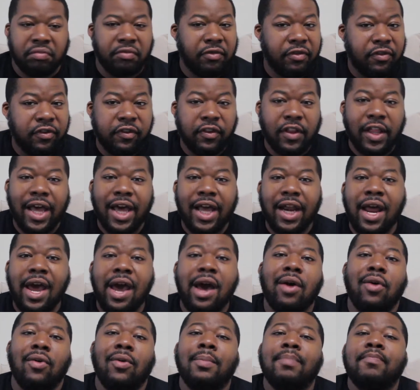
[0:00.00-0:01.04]
Flat
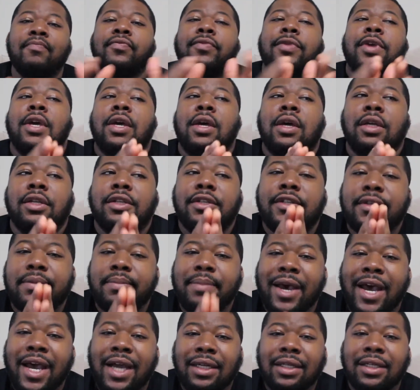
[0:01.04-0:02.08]
out.
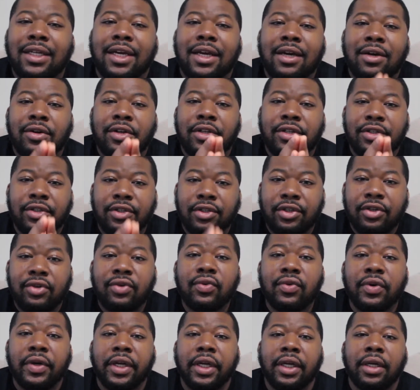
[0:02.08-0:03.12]
SmackDown is
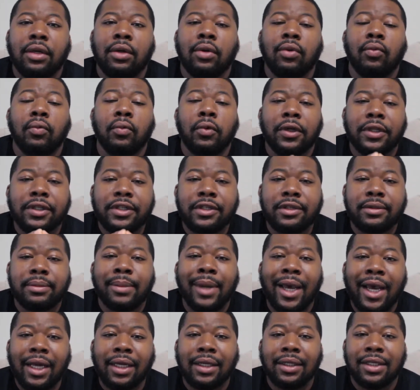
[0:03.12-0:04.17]
doing what
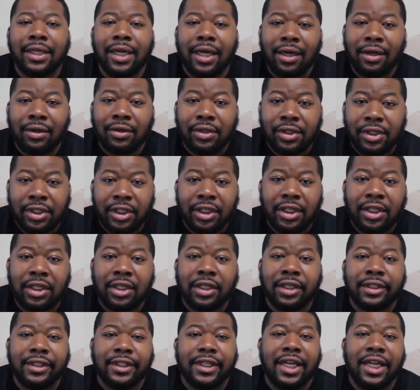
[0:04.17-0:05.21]
SmackDown
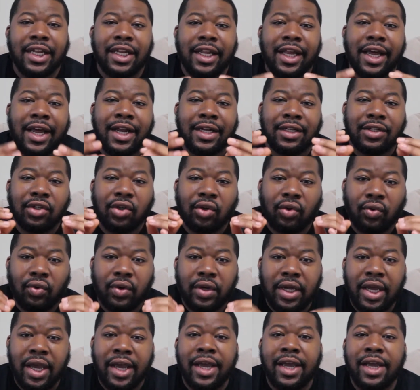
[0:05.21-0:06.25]
does, and that's
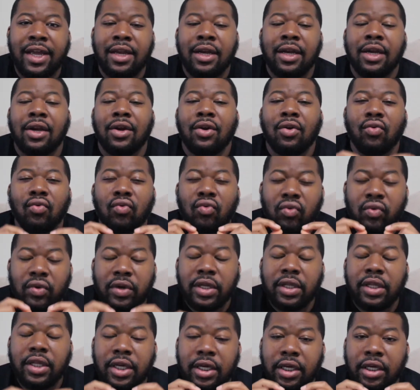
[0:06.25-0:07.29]
create
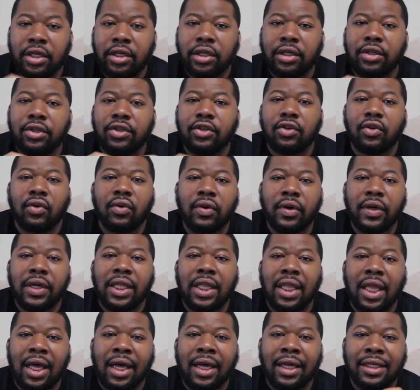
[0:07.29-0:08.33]
really good
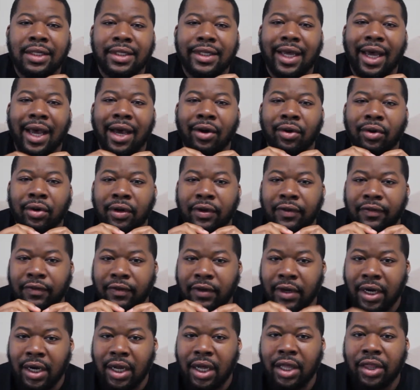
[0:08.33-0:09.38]
storylines out of
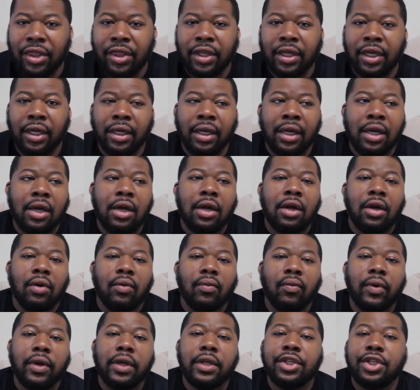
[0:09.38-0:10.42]
nothing.
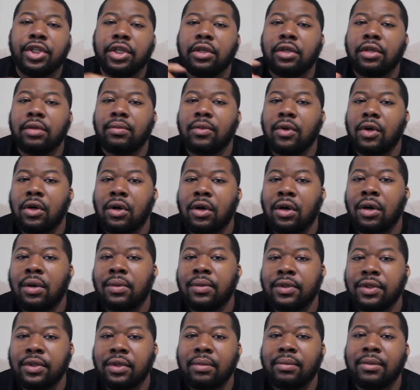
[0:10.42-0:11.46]
When Jinder Mahal
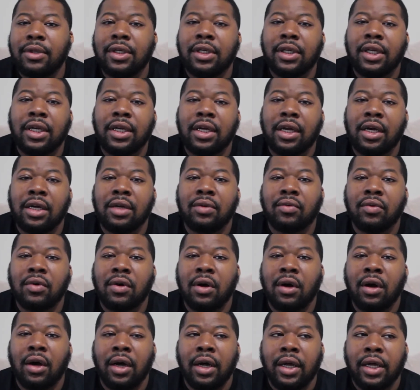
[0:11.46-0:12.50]
was on Monday Night
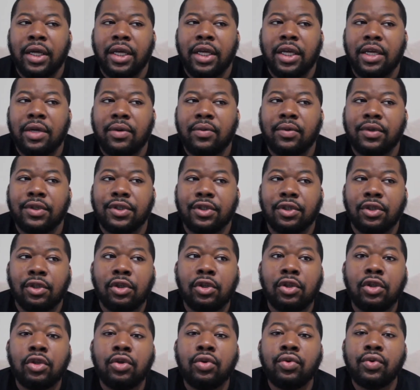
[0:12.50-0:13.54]
Raw, he was
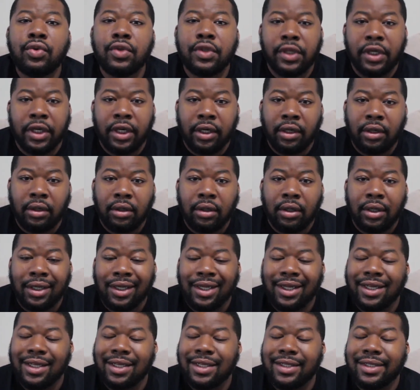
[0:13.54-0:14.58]
losing
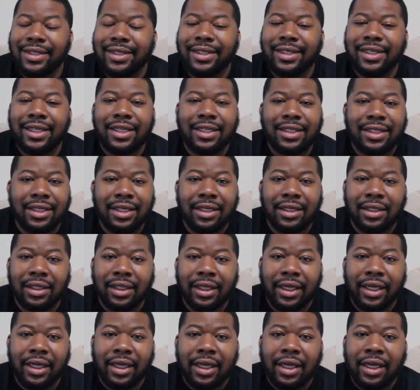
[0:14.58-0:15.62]

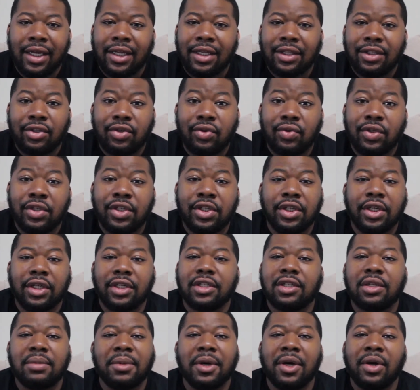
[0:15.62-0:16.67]
consistently to
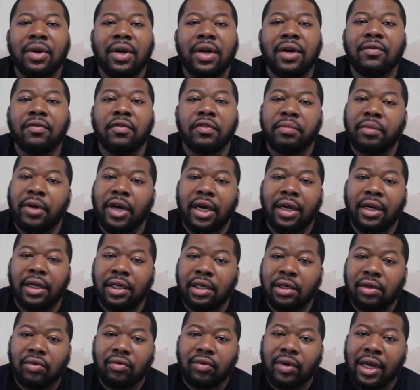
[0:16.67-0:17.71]
just about
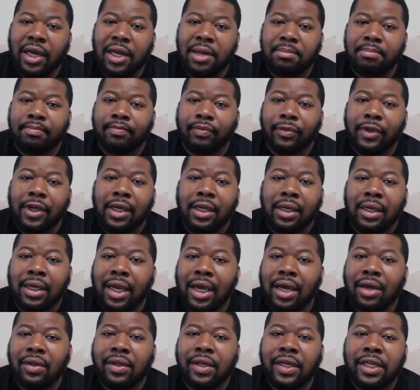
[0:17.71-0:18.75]
everybody, right?
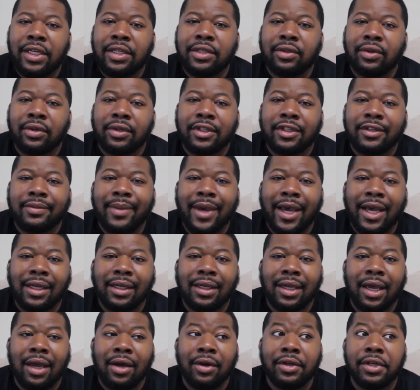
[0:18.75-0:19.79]
Now that he's on
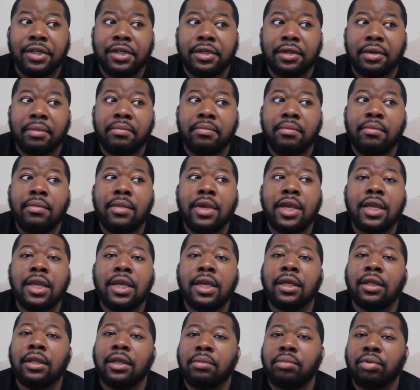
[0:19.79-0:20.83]
SmackDown, he's
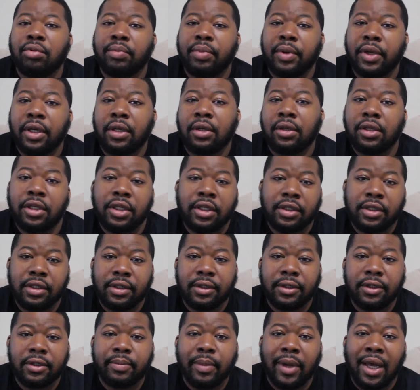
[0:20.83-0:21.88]
immediately propelled into
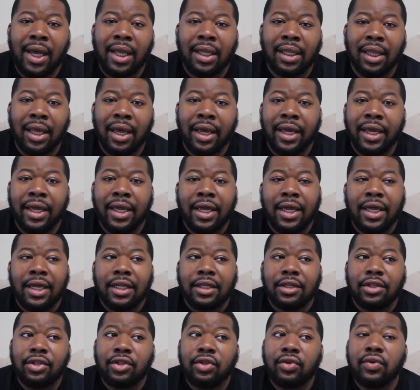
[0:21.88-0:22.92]
the spotlight.
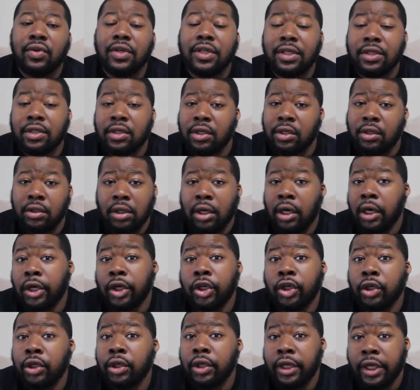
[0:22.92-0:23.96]
Dude is a, a
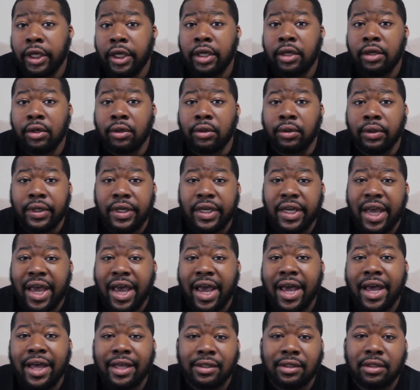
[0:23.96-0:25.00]
good heel. He
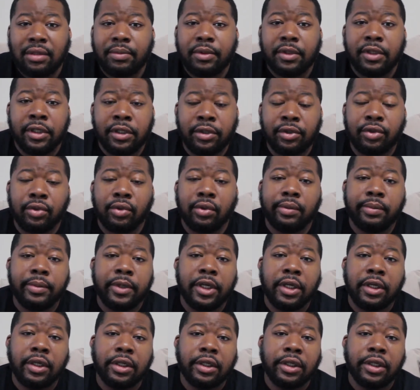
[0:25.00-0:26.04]
has the potential to
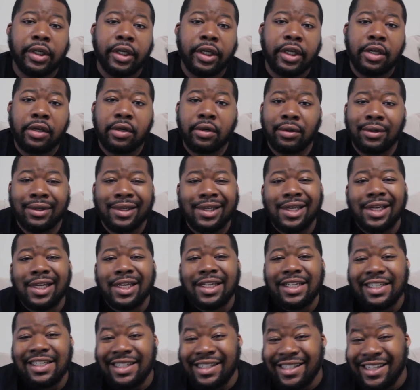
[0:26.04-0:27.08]
be a good heel.
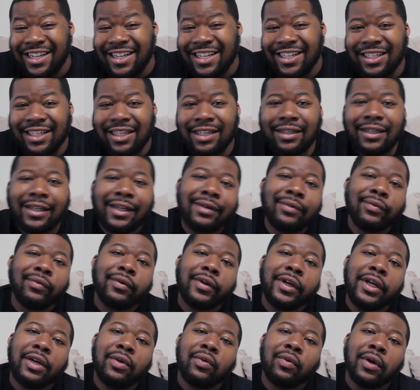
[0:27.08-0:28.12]
Decent
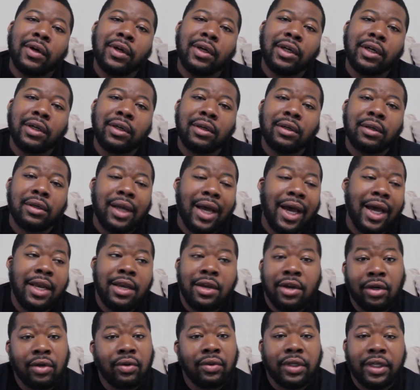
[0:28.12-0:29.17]
in-ring worker. I
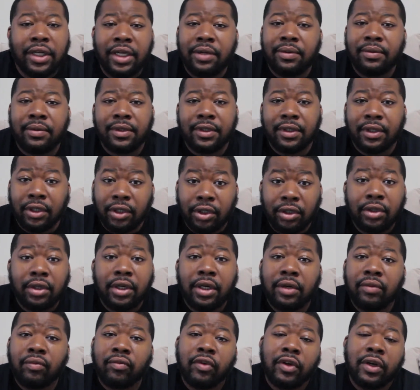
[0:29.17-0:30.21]
know that he was a
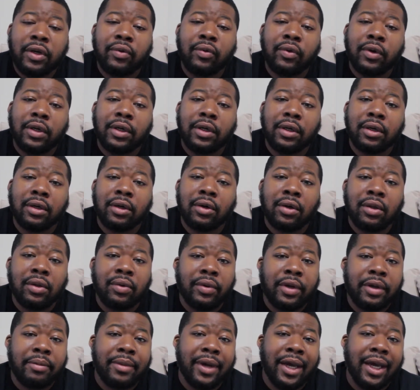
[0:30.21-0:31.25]
good in-ring worker all the
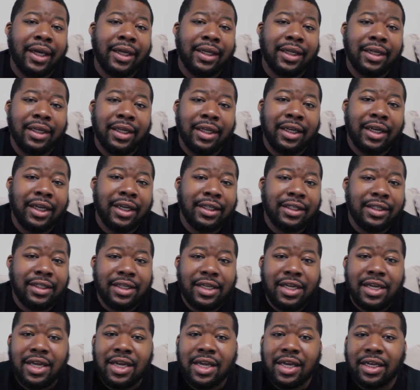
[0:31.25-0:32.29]
way back in
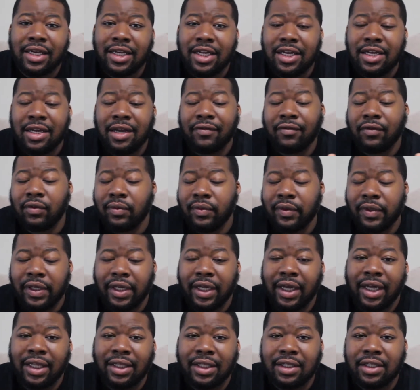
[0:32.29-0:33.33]
NXT, and he never really
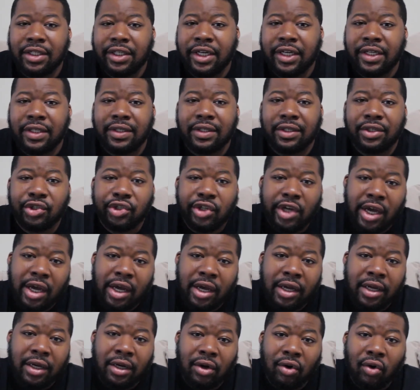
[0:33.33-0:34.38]
got the chance to
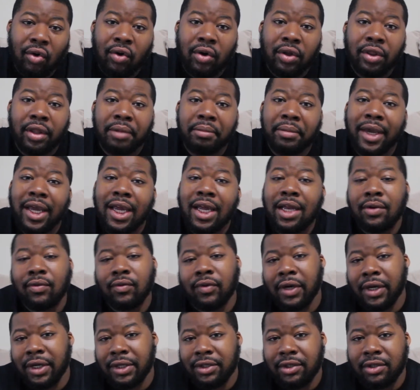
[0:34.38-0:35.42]
shine on the main
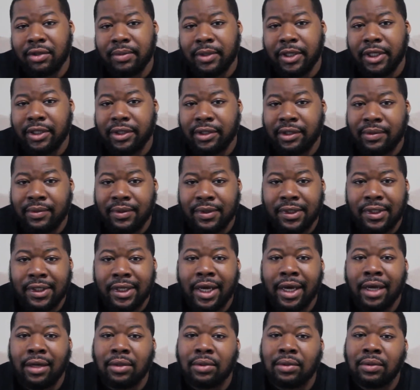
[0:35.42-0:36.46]
roster because he was
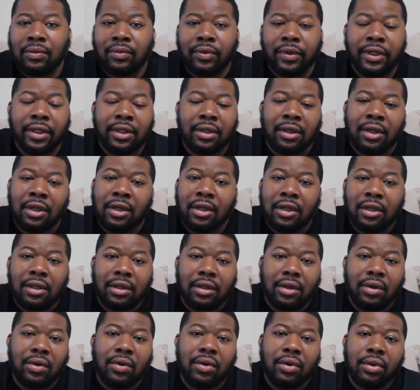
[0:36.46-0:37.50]
saddled with
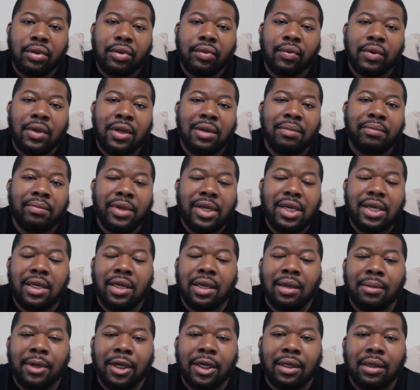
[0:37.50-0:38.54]
the whole 3MB
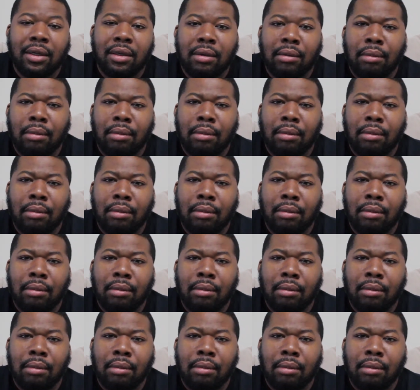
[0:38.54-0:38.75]
gimmick.